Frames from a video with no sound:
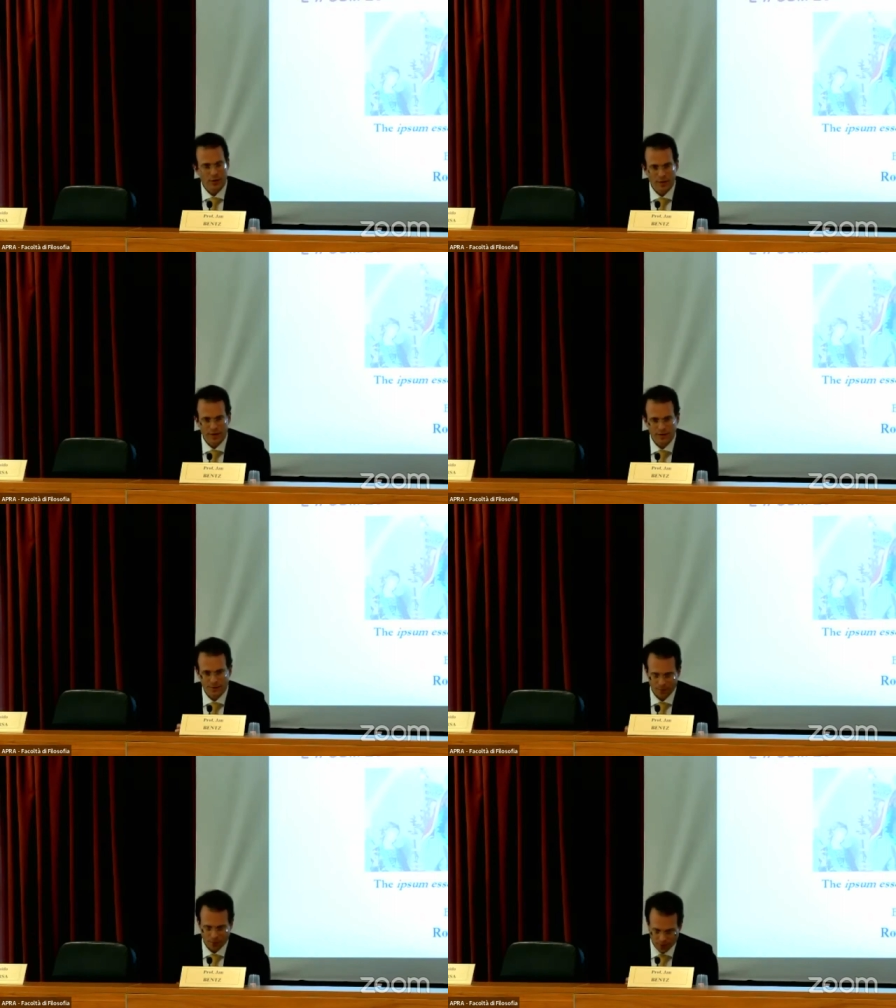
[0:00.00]
So with
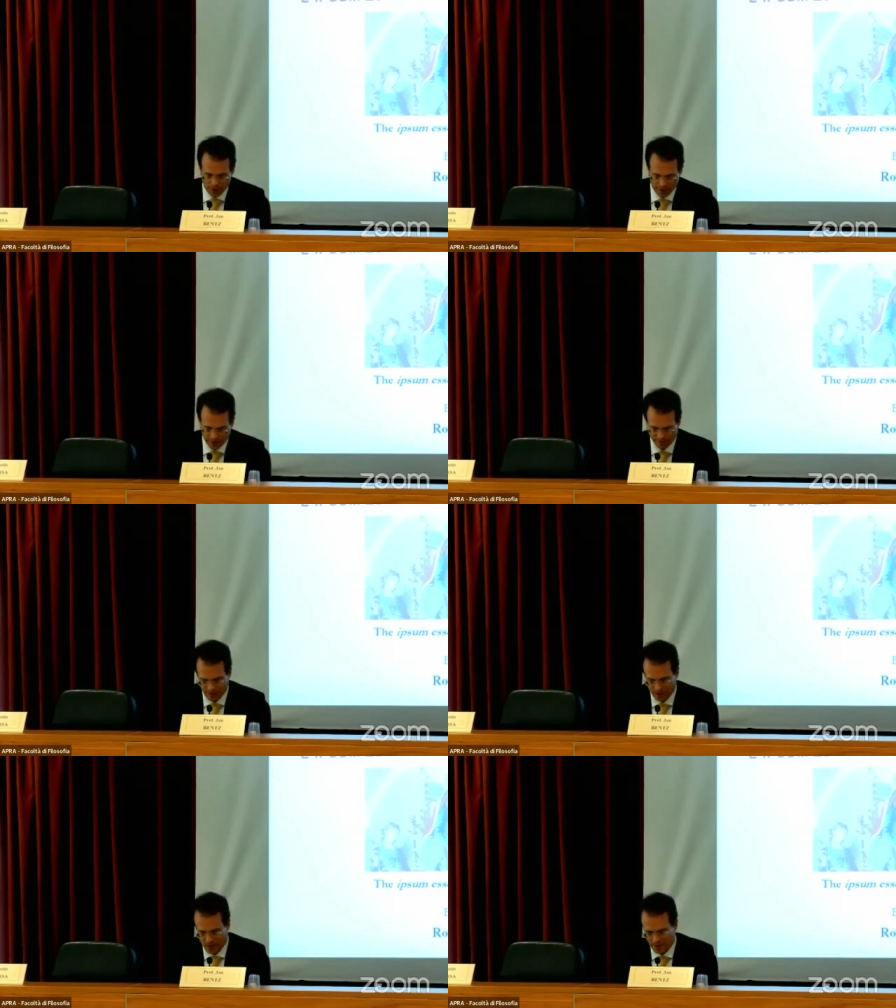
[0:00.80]
this
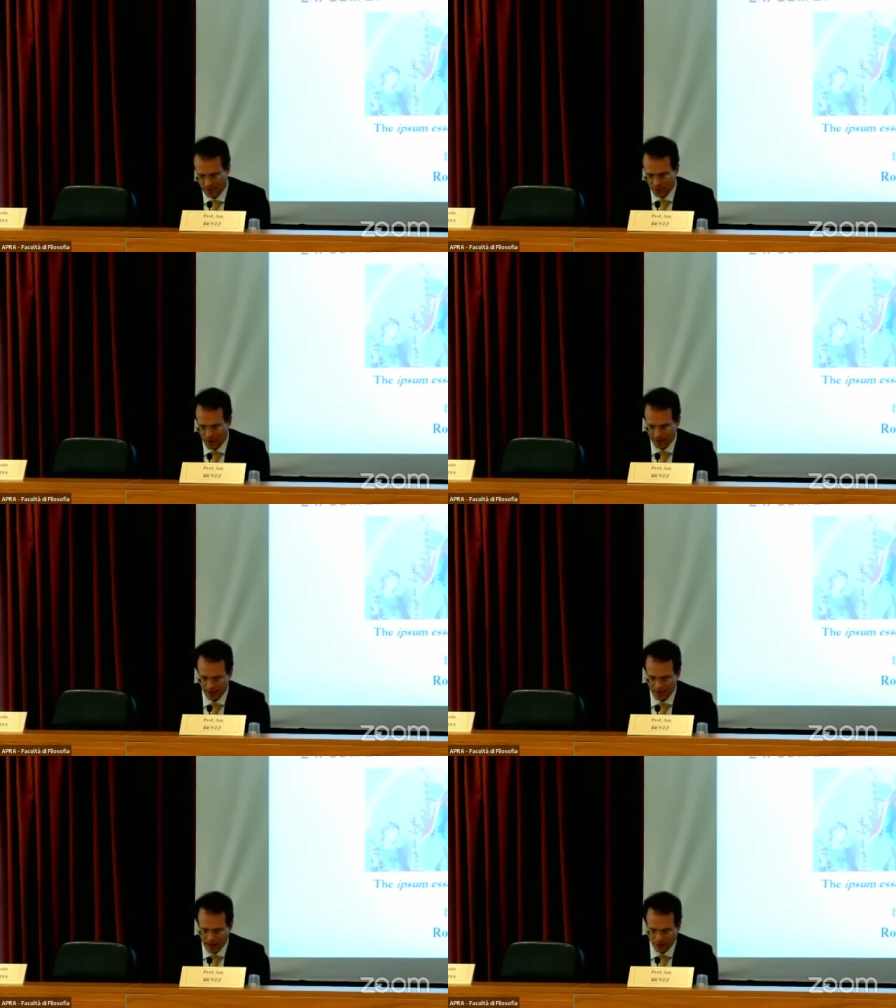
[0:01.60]
formula, Thomas
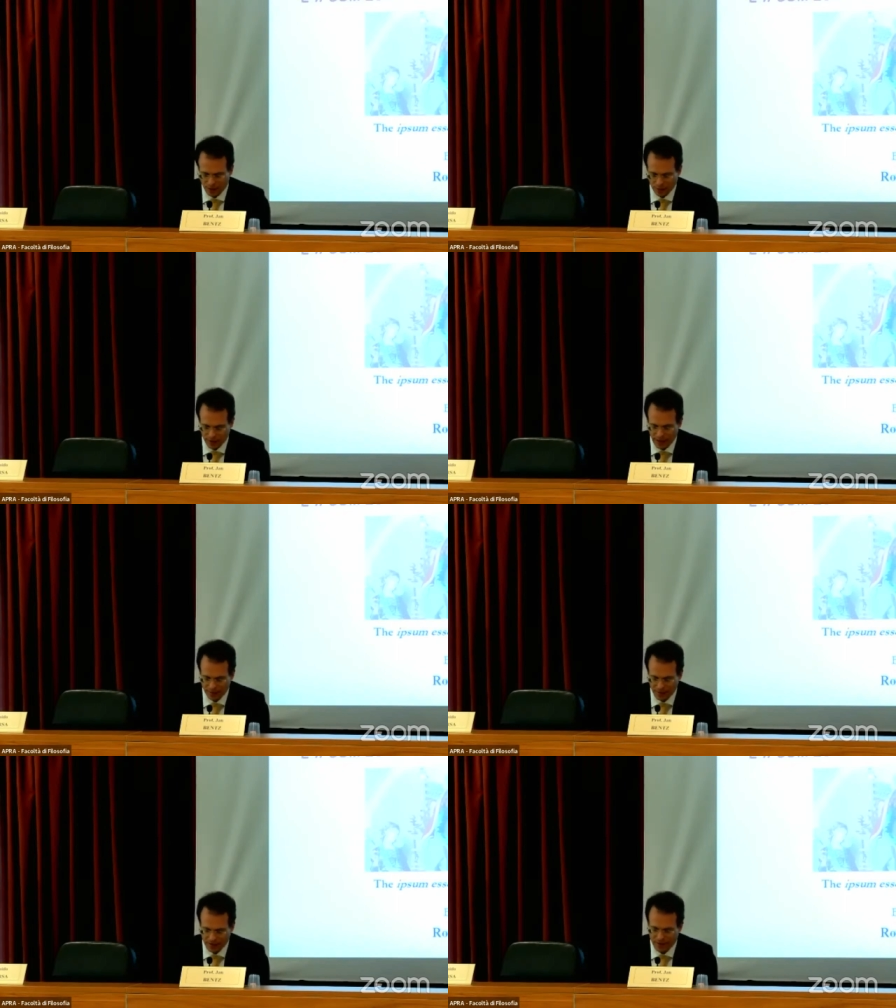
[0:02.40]
Aquinas not only
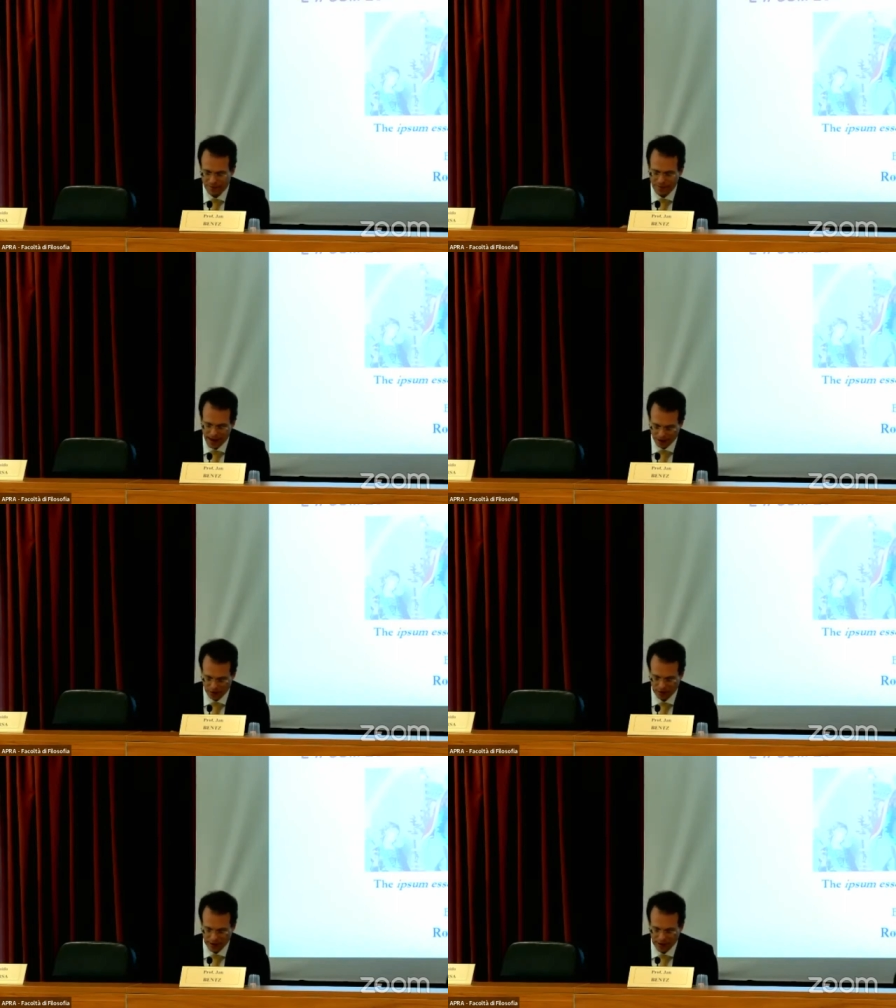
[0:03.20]
gives us a
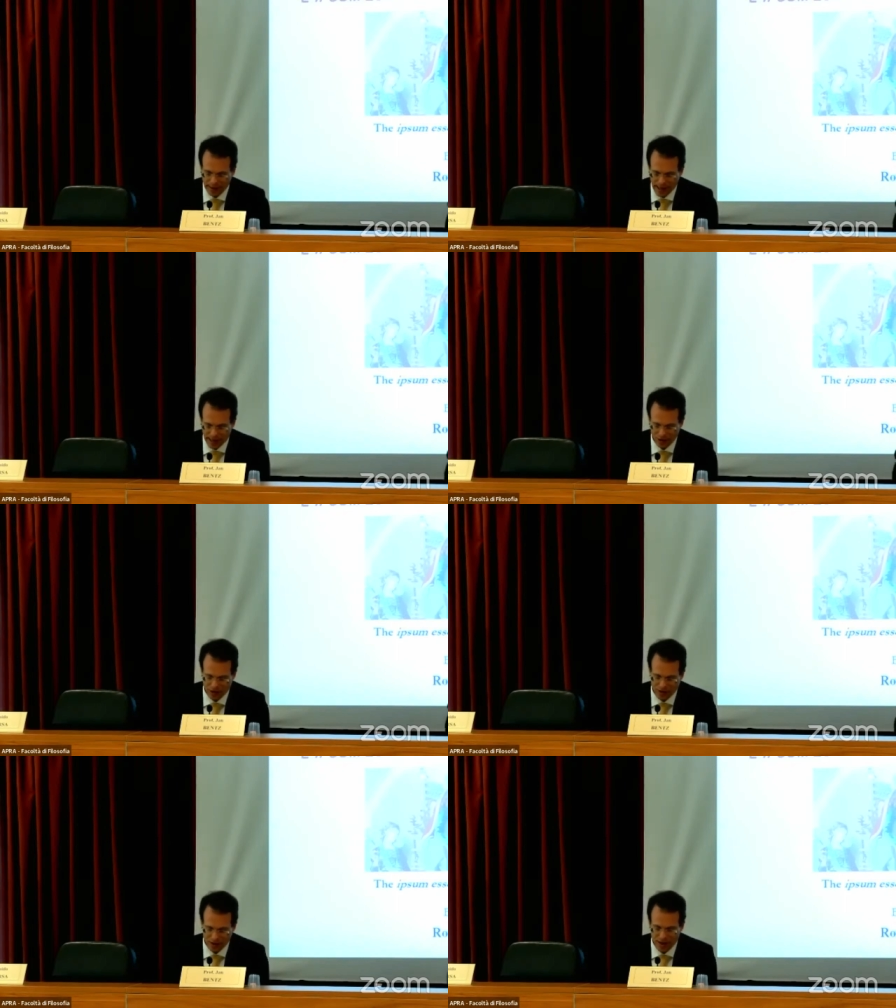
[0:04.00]
factual
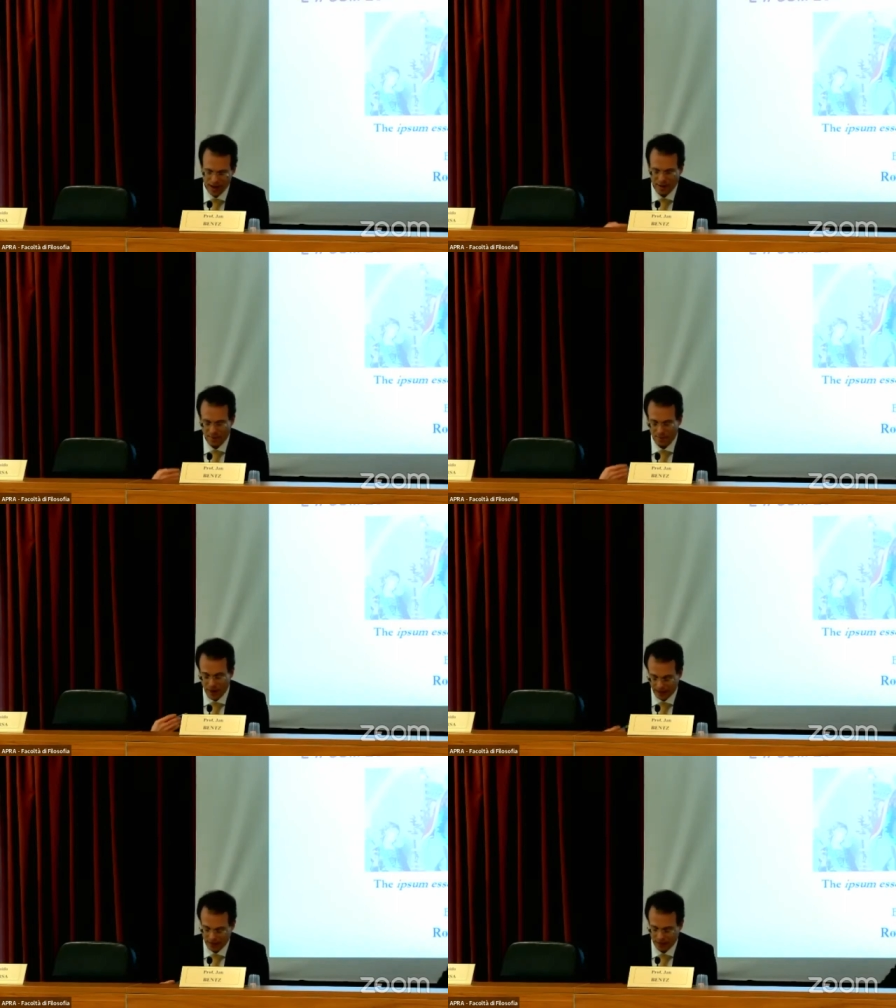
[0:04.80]
indication,
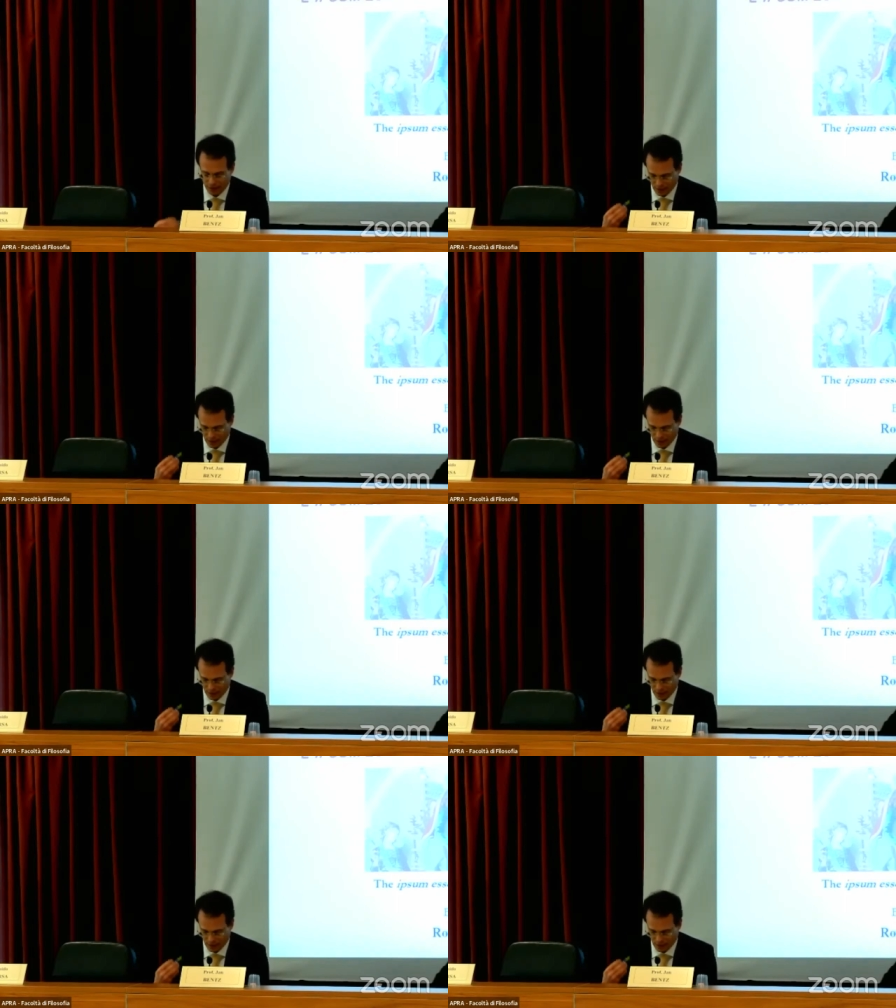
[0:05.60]
but,